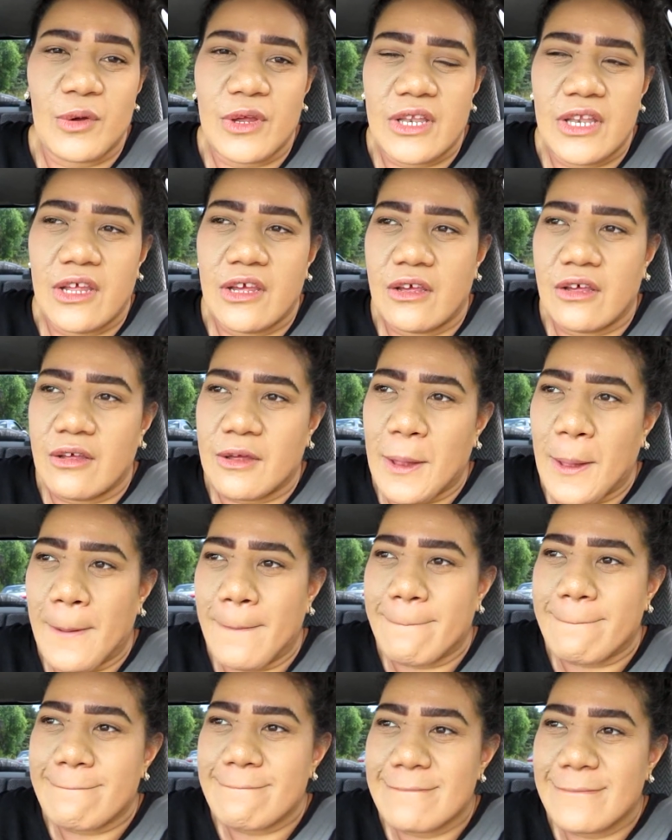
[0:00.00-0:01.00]
And she's the
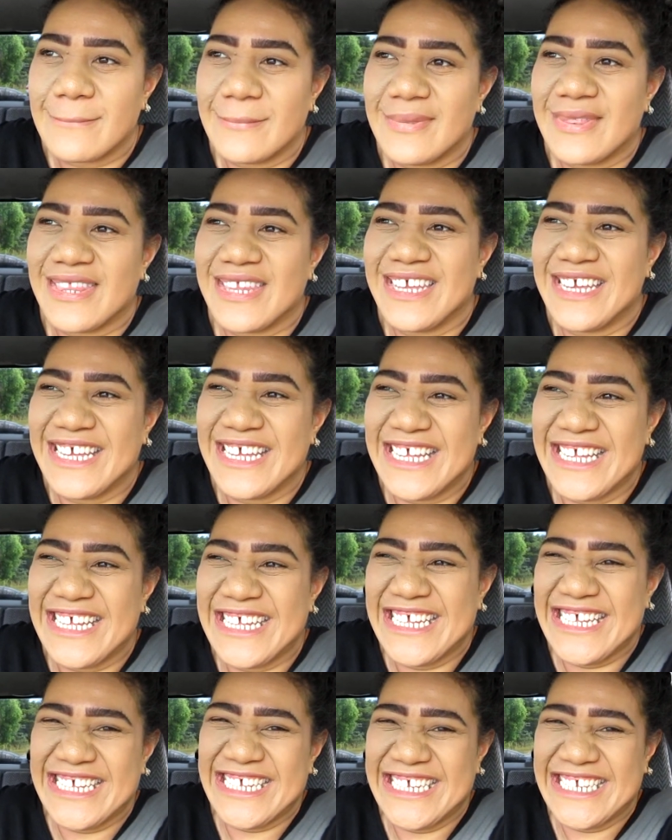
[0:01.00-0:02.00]
passenger. Just imagine
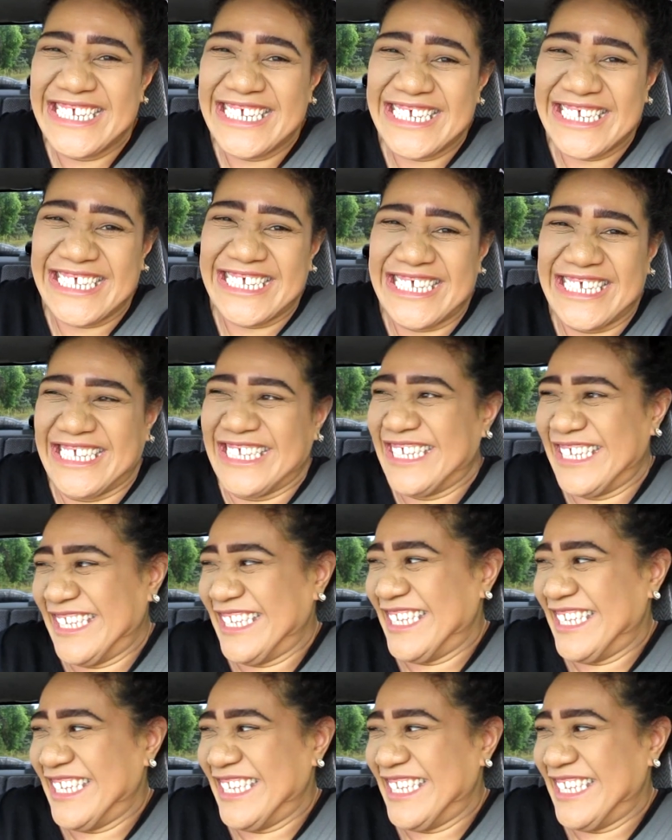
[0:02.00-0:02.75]
me driving.